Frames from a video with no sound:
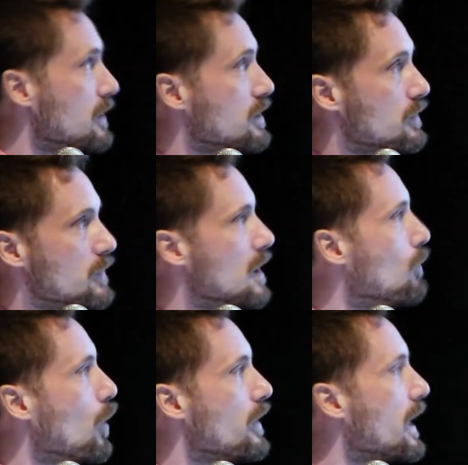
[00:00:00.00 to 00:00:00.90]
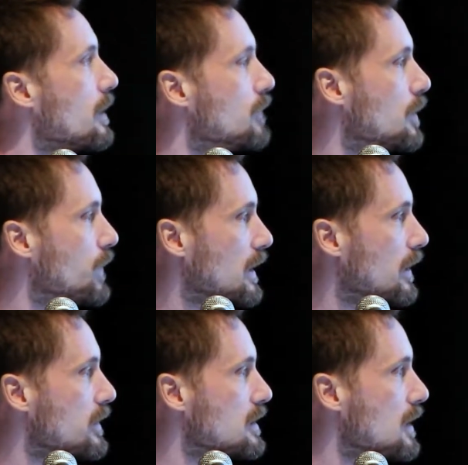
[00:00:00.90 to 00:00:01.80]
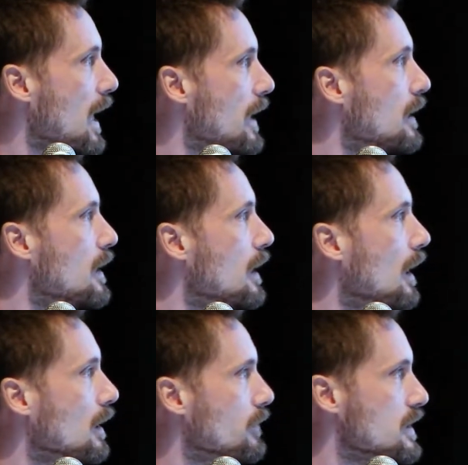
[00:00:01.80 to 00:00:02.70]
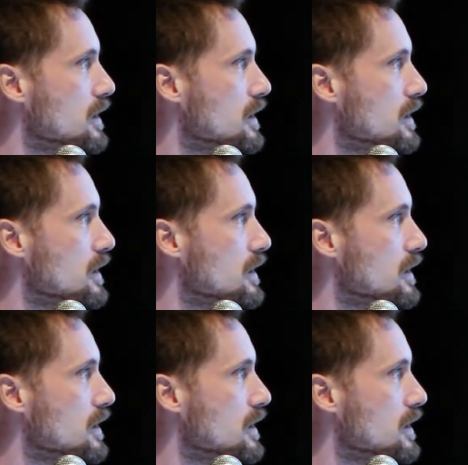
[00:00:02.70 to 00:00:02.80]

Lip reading: And just more than I can depict on this slide, all of these